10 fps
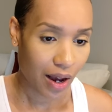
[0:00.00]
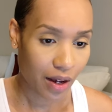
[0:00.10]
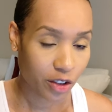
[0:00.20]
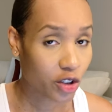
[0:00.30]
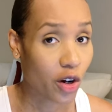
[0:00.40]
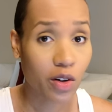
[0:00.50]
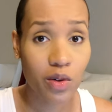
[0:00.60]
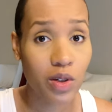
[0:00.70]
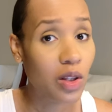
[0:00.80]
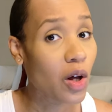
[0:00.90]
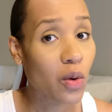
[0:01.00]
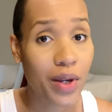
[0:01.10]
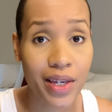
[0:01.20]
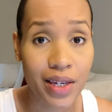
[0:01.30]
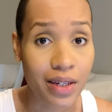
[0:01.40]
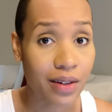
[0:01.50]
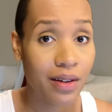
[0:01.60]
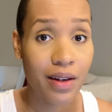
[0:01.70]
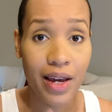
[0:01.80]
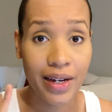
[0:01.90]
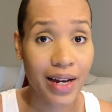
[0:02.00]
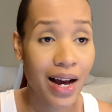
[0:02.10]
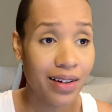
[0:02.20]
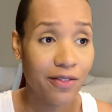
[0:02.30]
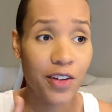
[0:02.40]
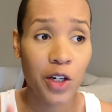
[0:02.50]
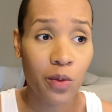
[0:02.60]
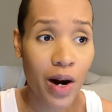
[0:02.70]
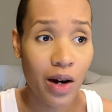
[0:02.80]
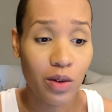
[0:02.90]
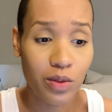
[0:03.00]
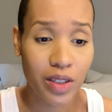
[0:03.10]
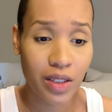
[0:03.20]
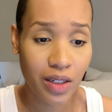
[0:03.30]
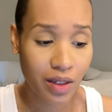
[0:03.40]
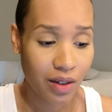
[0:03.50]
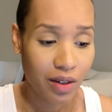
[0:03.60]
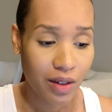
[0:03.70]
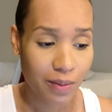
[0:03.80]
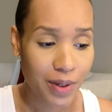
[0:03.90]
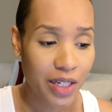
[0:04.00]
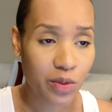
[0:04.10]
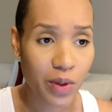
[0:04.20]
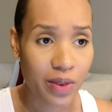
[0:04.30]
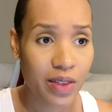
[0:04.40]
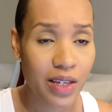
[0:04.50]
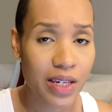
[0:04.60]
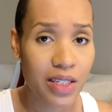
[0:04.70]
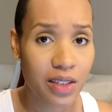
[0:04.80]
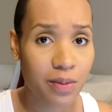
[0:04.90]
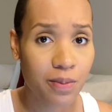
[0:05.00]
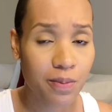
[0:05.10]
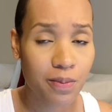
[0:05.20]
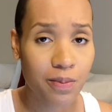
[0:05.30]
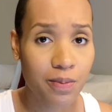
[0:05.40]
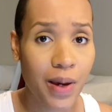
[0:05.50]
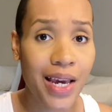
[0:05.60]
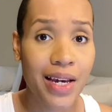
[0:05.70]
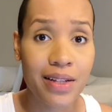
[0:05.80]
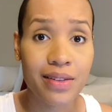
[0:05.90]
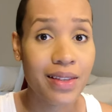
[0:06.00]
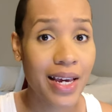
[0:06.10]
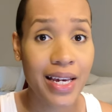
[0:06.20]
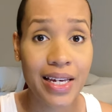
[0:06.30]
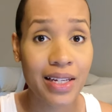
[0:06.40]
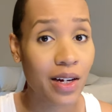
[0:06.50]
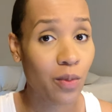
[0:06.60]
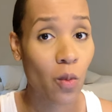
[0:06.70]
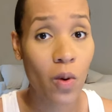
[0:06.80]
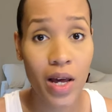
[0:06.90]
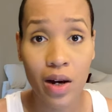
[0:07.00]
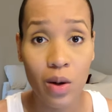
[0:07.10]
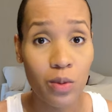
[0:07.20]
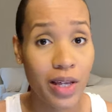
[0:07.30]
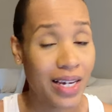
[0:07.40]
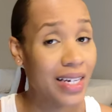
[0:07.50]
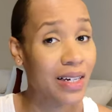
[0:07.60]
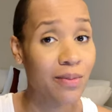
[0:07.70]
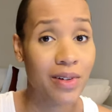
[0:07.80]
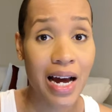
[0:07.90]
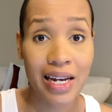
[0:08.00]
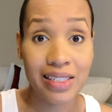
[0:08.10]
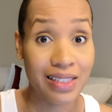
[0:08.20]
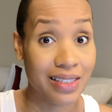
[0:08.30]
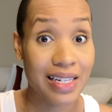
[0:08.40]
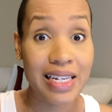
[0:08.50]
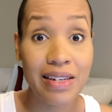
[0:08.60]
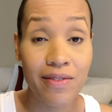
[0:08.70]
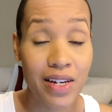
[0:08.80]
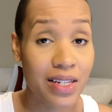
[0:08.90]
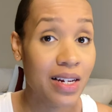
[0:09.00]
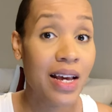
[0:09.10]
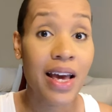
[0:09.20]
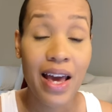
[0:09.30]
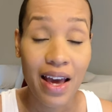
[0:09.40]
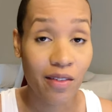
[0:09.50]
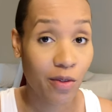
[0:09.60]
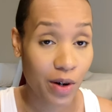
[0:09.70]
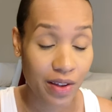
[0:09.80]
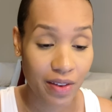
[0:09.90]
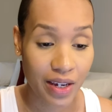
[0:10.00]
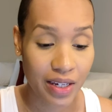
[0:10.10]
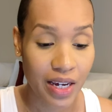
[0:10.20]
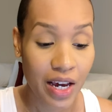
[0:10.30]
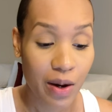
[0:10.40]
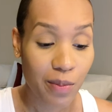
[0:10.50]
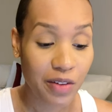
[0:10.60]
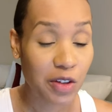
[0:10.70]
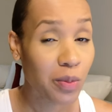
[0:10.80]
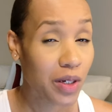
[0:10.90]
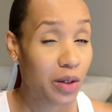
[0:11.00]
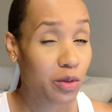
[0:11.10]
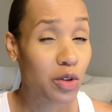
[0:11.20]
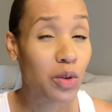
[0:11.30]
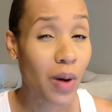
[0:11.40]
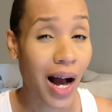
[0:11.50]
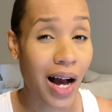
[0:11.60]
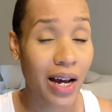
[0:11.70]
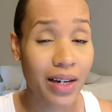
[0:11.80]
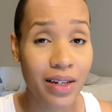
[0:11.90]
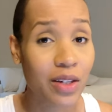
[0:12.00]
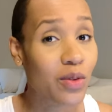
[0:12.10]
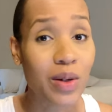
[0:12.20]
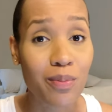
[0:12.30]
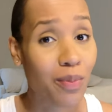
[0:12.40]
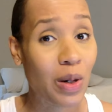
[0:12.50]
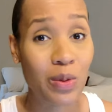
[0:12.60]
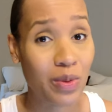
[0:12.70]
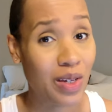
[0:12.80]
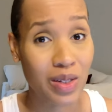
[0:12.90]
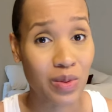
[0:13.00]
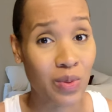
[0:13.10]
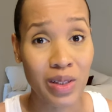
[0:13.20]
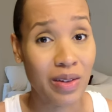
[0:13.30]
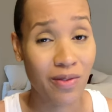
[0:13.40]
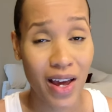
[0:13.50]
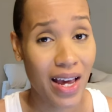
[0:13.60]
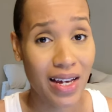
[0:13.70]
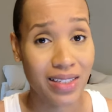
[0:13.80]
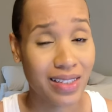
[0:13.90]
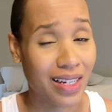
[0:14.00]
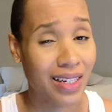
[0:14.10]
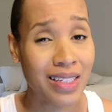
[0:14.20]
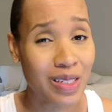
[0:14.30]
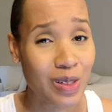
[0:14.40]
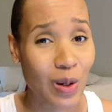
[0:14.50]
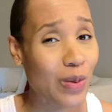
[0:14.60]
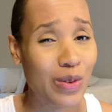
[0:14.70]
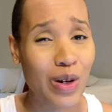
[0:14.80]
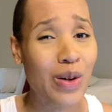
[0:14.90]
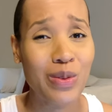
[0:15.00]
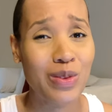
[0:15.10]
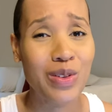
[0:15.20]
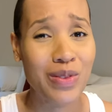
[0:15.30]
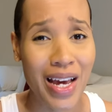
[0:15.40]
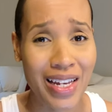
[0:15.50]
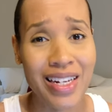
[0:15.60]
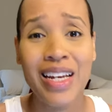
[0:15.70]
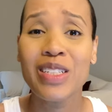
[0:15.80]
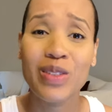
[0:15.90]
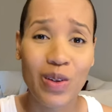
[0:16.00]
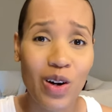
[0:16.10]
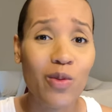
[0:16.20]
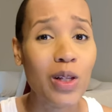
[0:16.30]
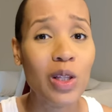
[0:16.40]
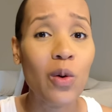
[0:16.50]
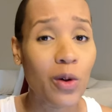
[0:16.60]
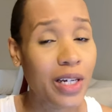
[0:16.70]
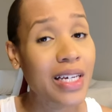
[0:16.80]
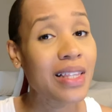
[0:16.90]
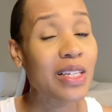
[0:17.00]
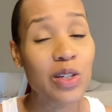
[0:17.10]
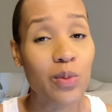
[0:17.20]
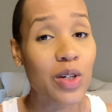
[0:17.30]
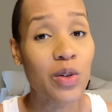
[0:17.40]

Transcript: start on low heat and kind of figure out because with these pans they heat up well, they heat up nice, it's even everything but if you put it on too high, you can burn things really fast. so don't do that. Start off with lower heat than you would